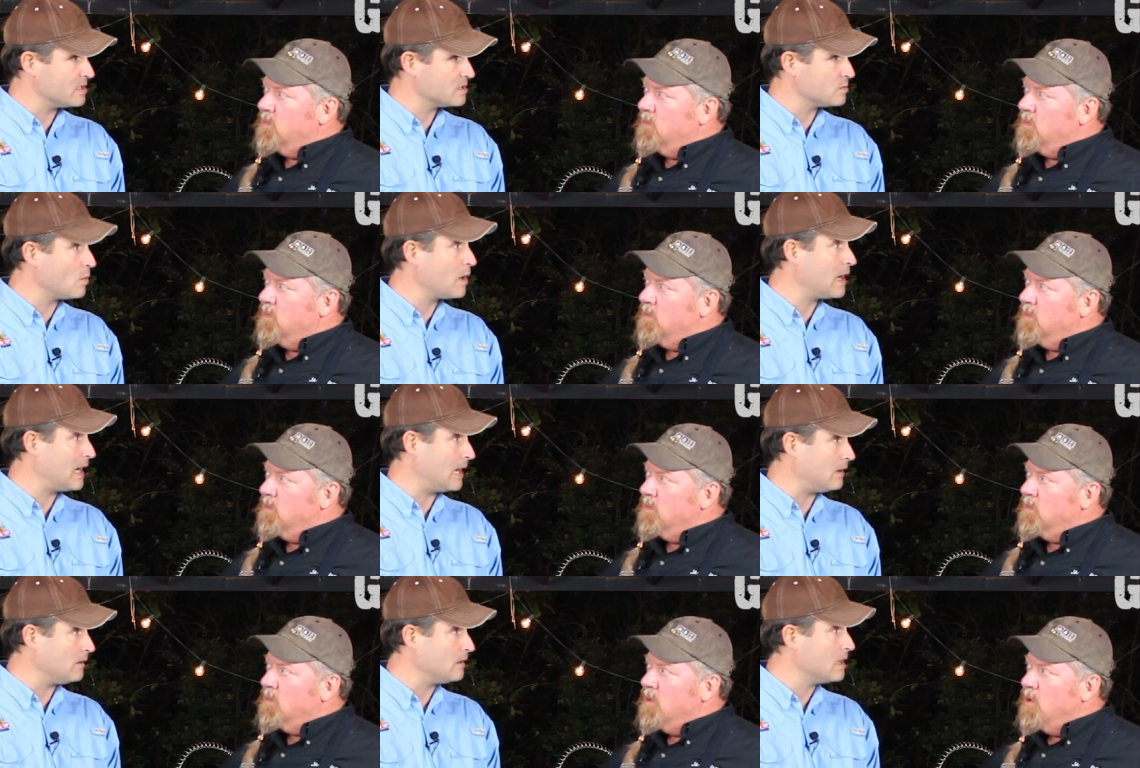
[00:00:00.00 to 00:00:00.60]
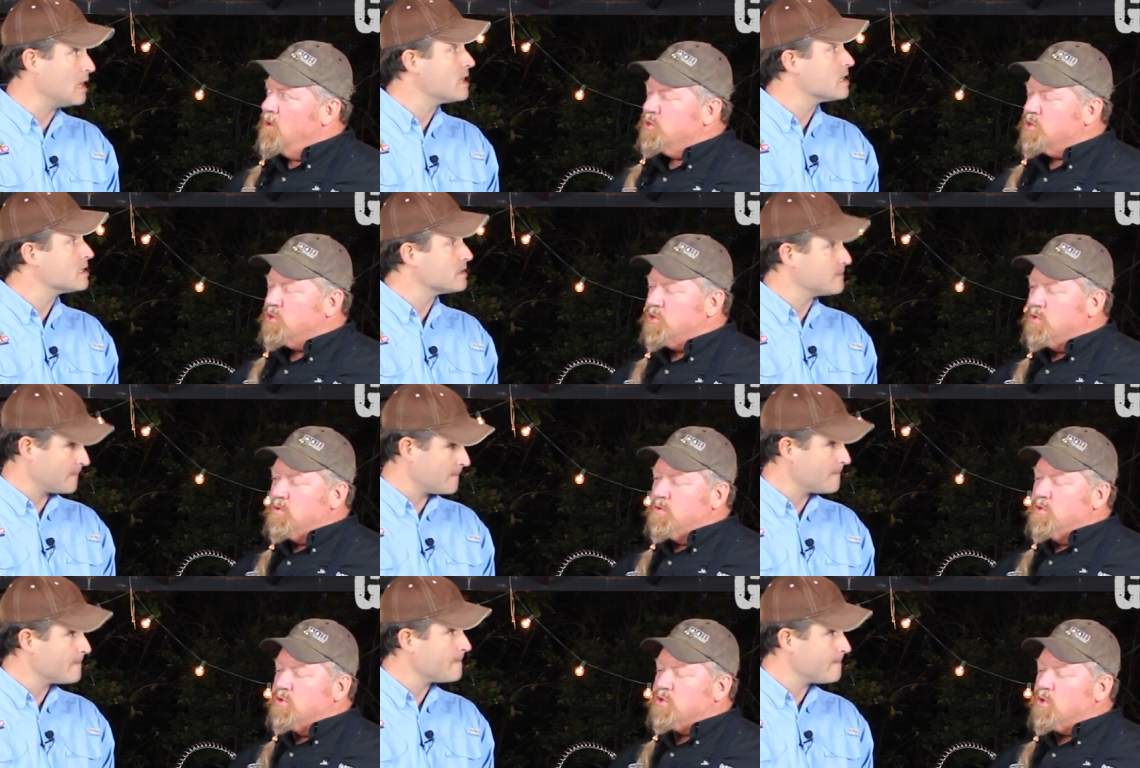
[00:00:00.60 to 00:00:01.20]
Speaker 1: as well.
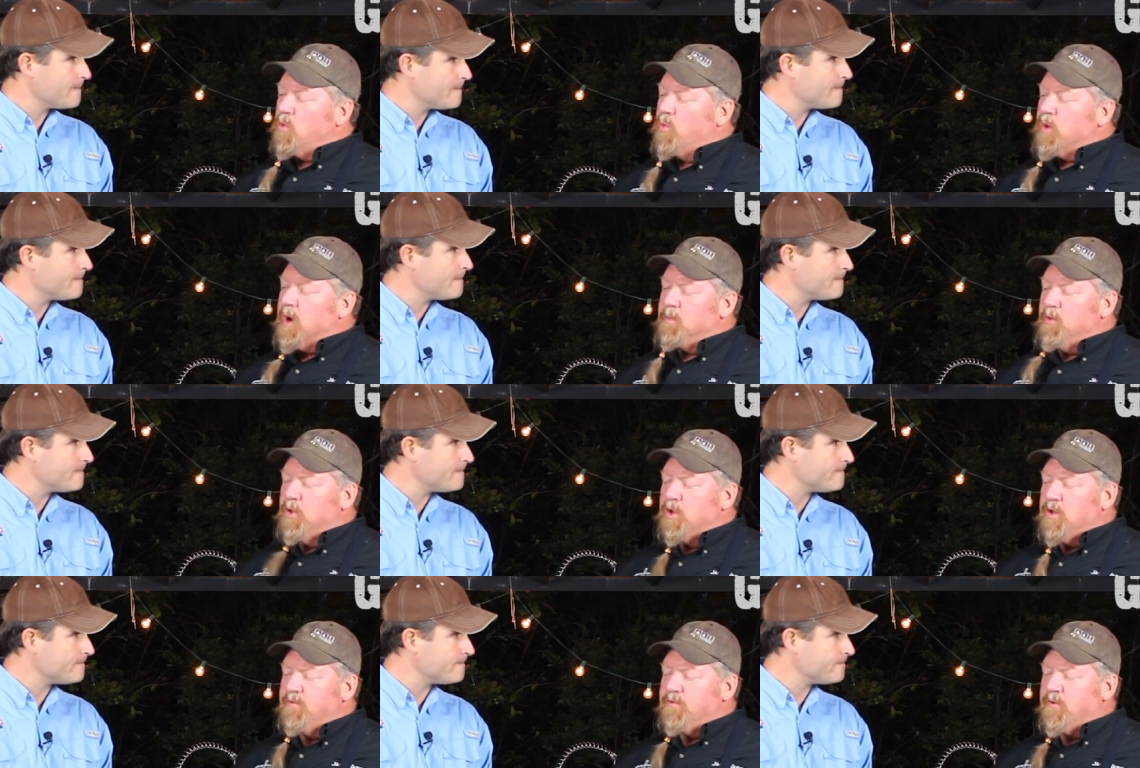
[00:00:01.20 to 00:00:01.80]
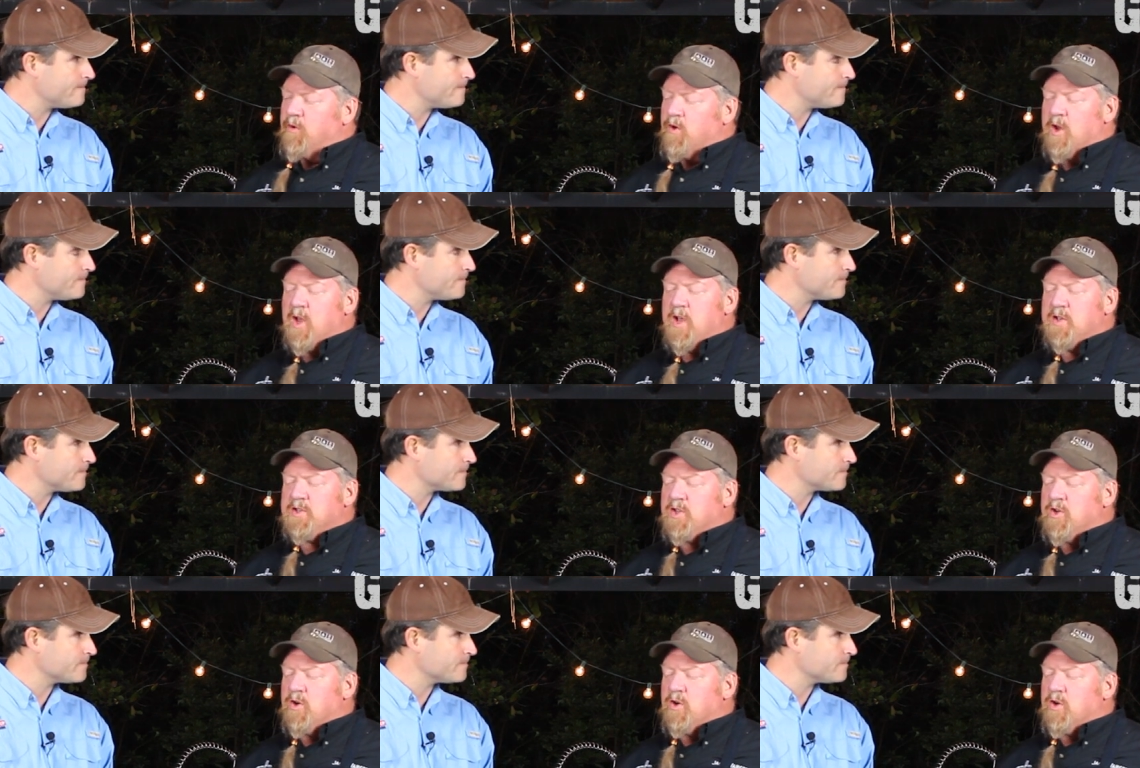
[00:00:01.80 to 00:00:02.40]
So what I'm looking for
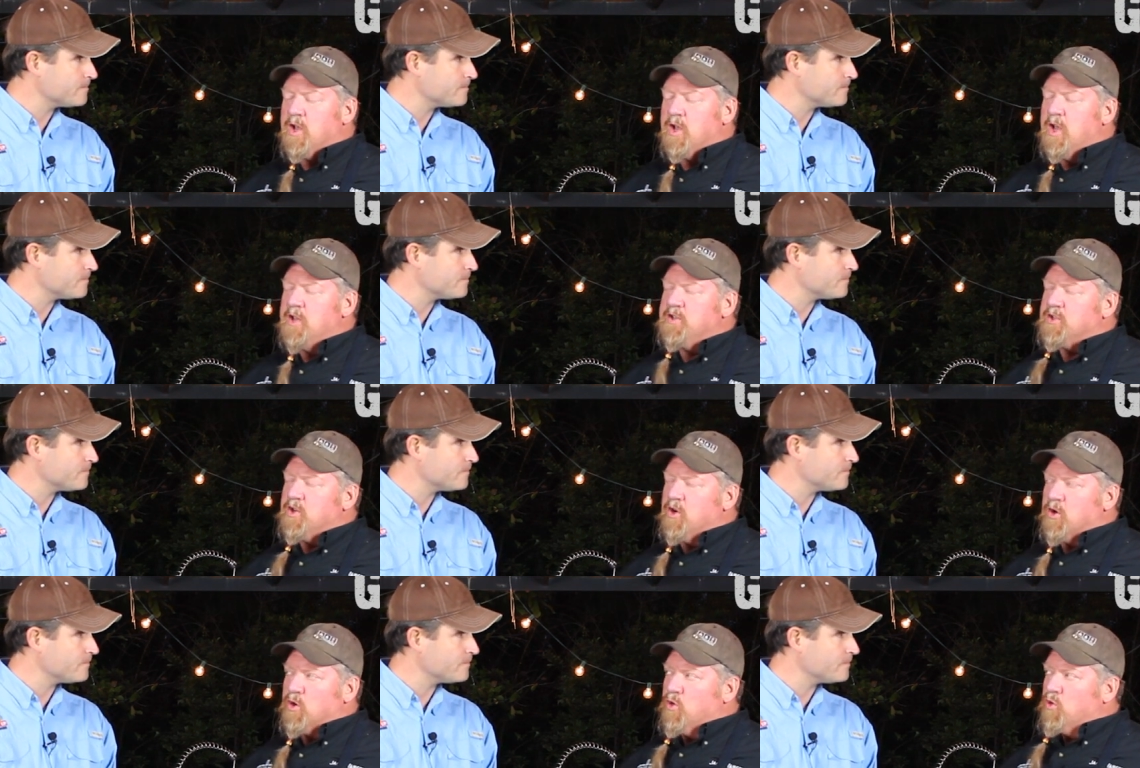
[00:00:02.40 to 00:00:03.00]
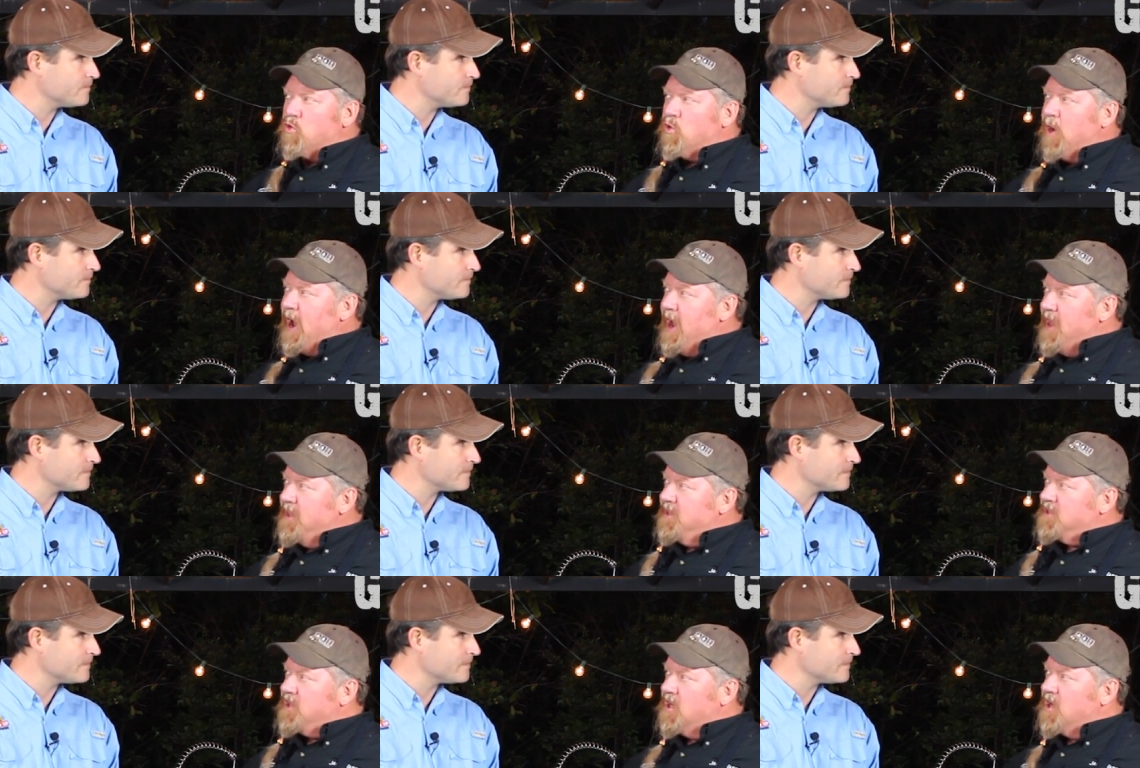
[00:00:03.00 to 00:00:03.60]
is there is there
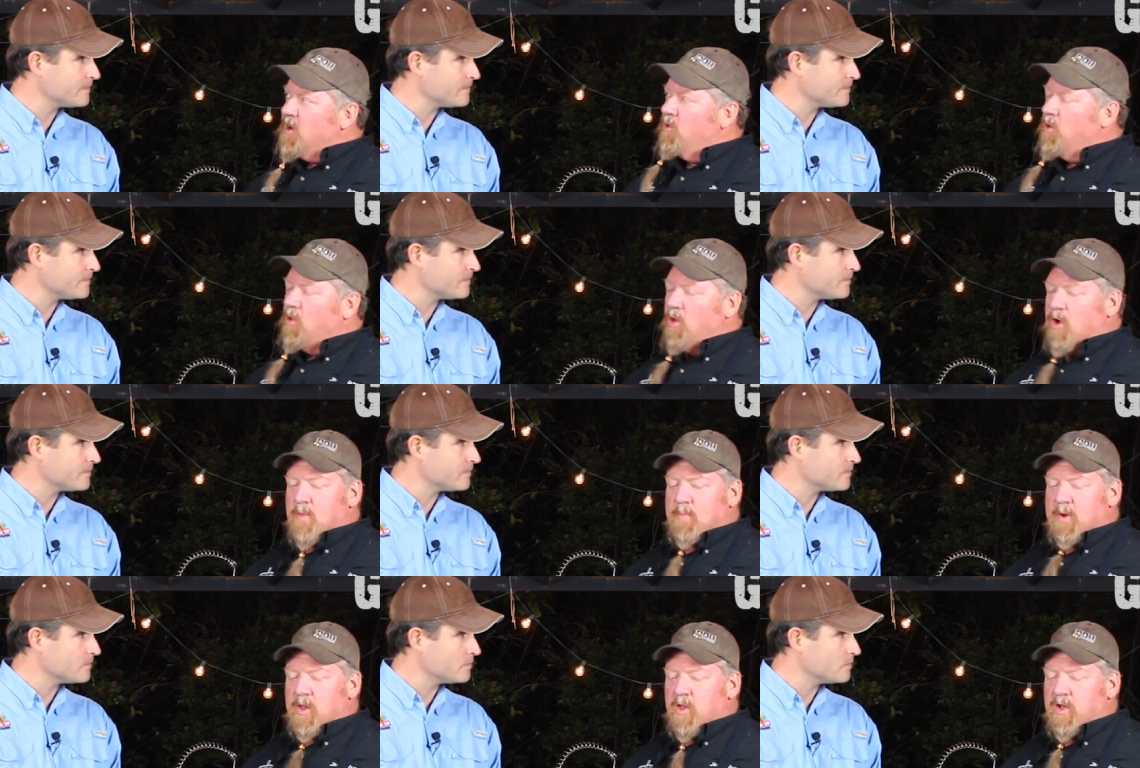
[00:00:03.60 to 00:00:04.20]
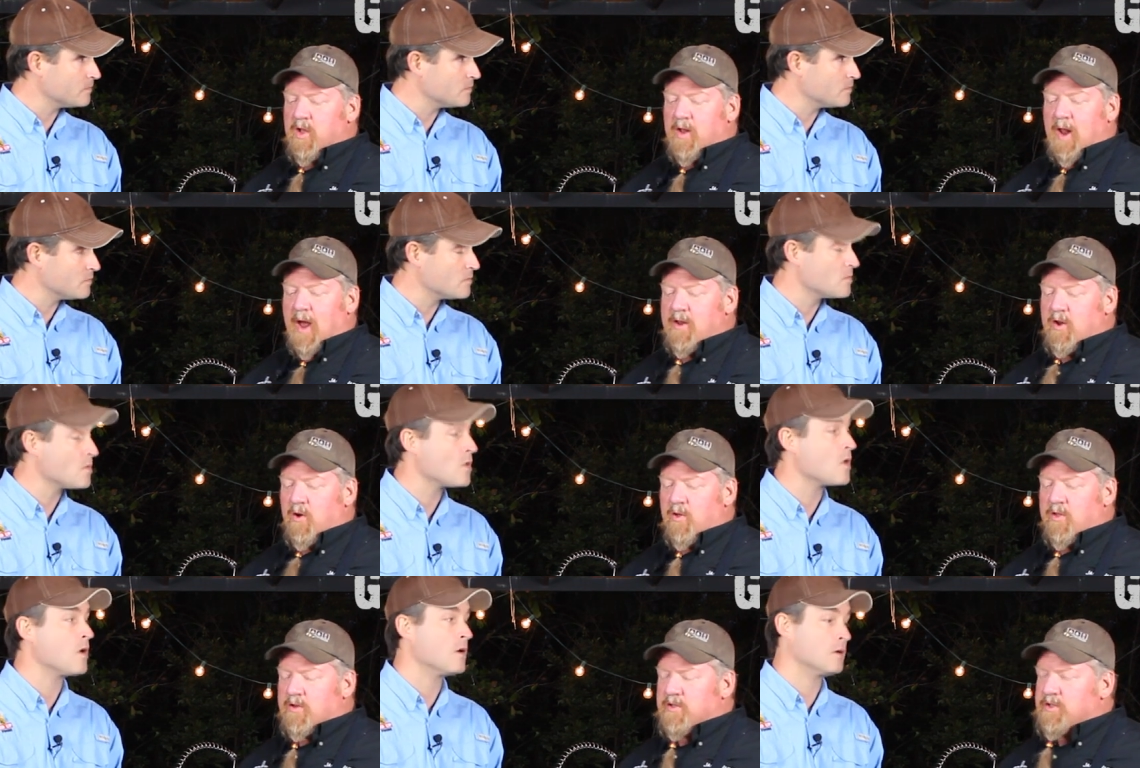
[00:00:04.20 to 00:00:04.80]
grades that go along? Am I looking? I
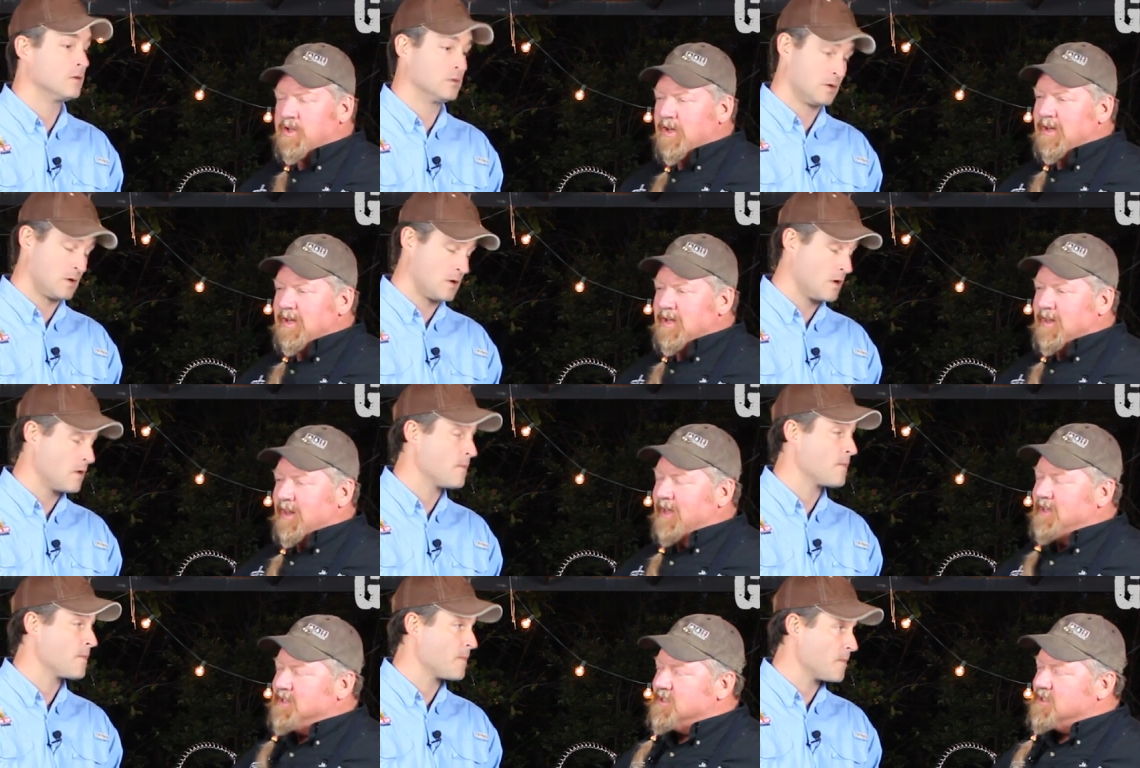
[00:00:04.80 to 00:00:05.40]
know there's like